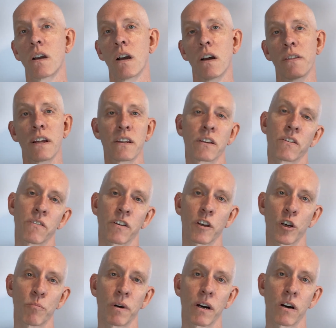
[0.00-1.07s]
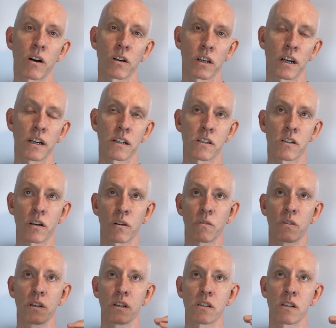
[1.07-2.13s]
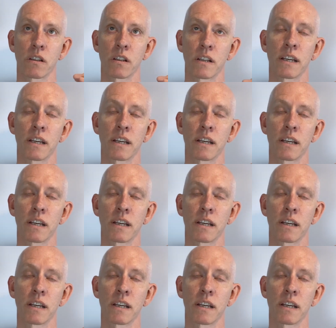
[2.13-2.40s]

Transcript: And then you can think about, okay, so these are the